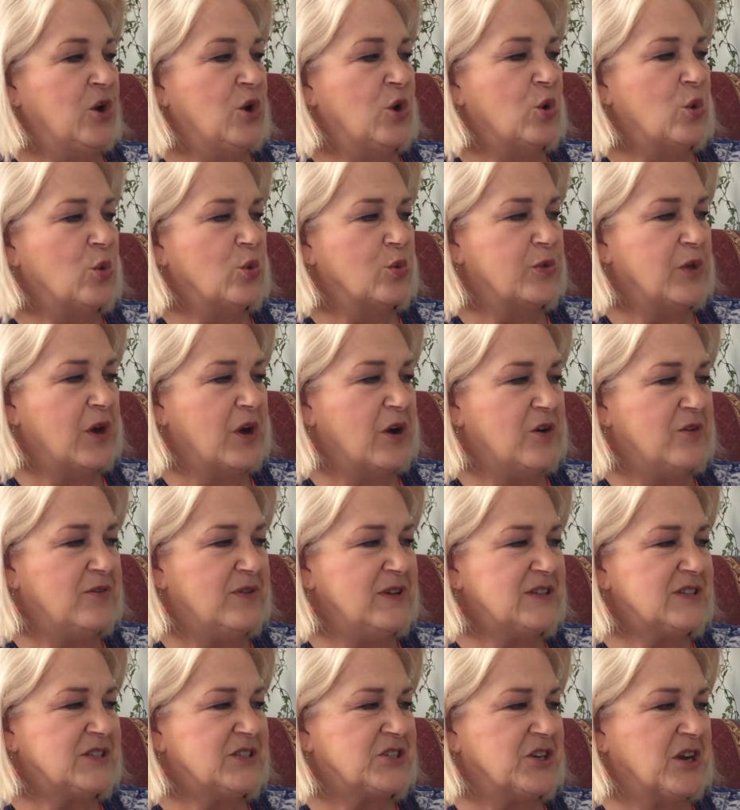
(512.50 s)
Although
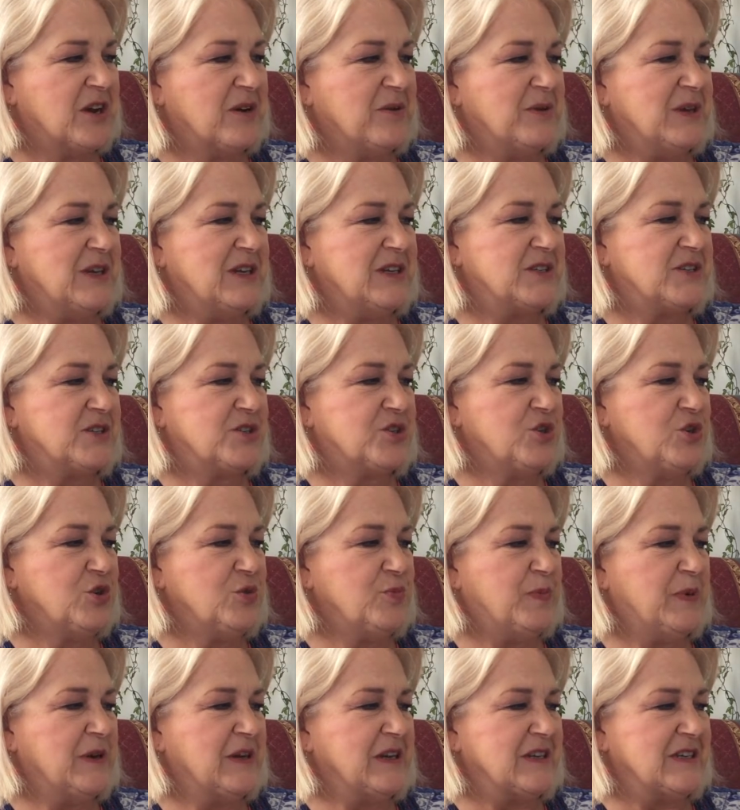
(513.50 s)
this joey is too
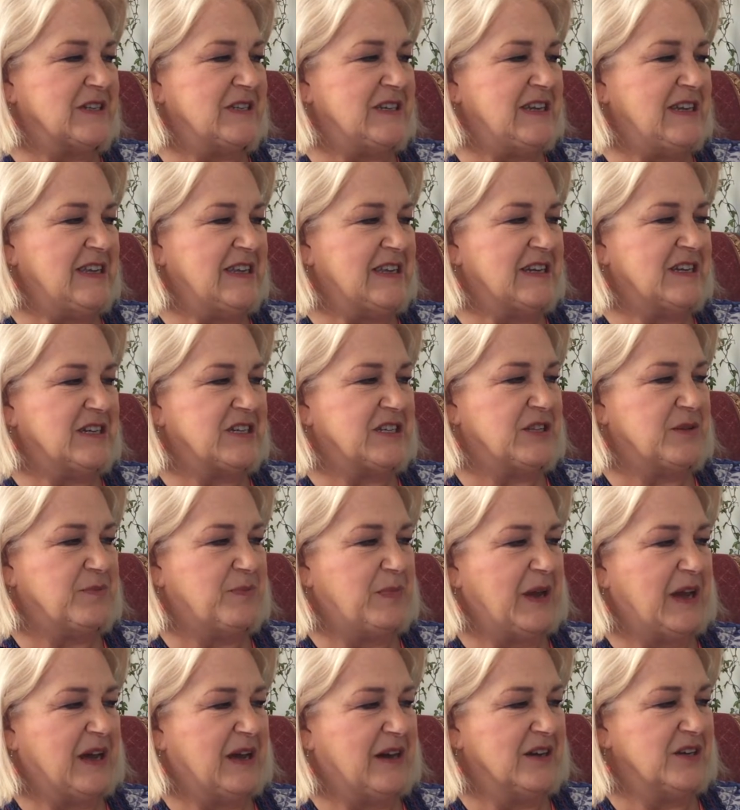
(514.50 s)
big to get into the
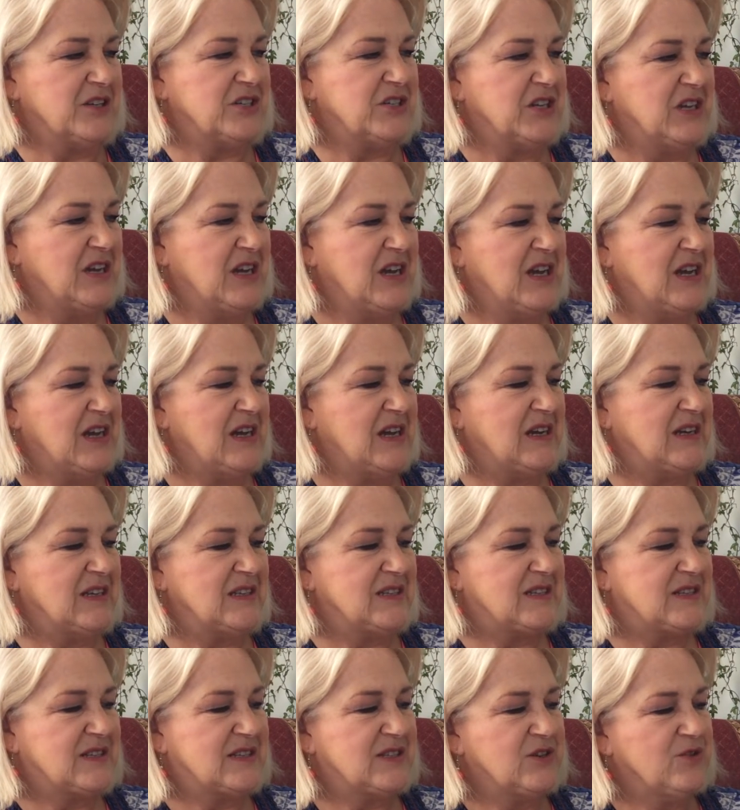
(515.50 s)
pouch, it
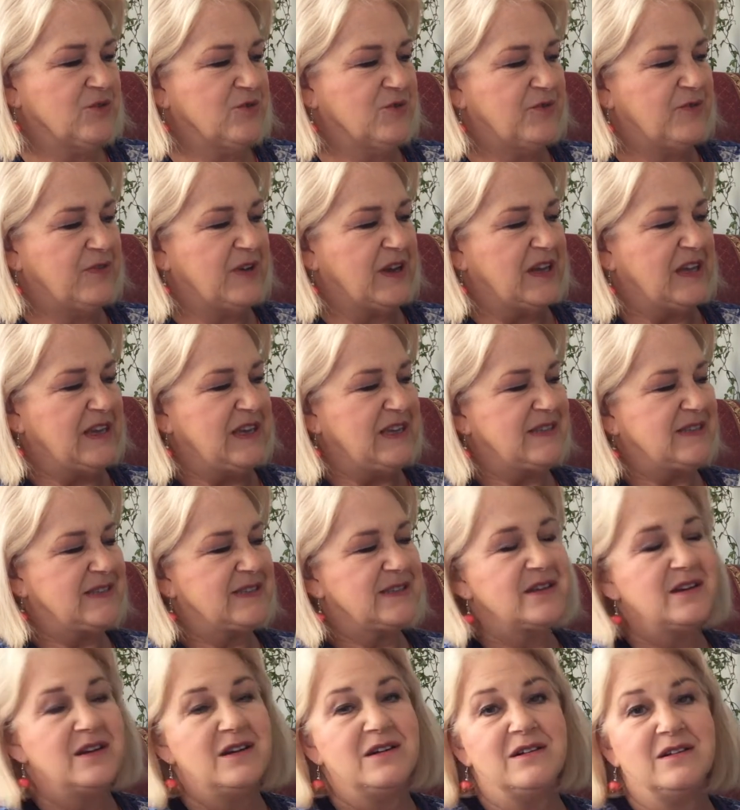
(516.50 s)
still feeds
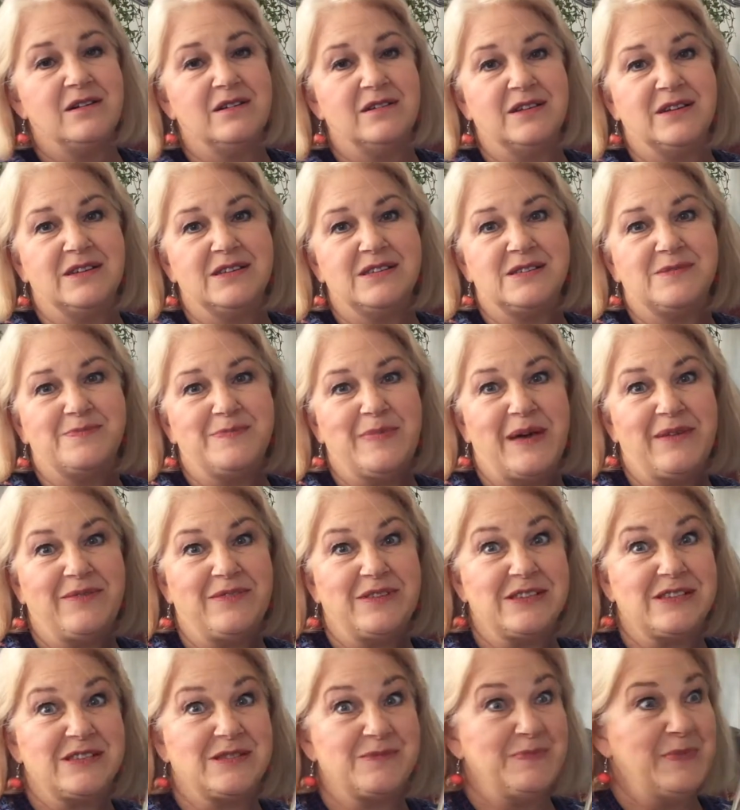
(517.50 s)
on its
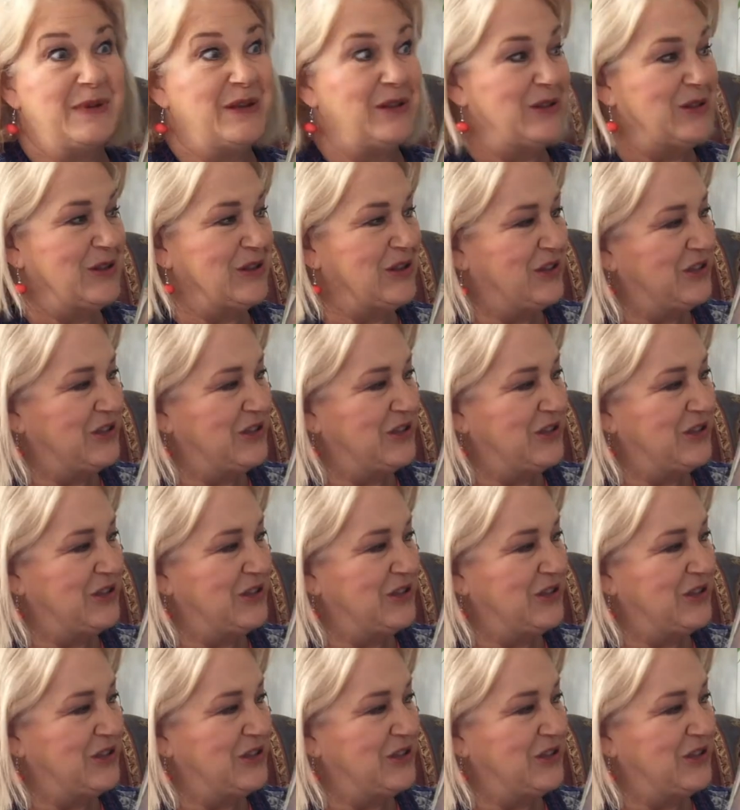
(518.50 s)
mother's milk.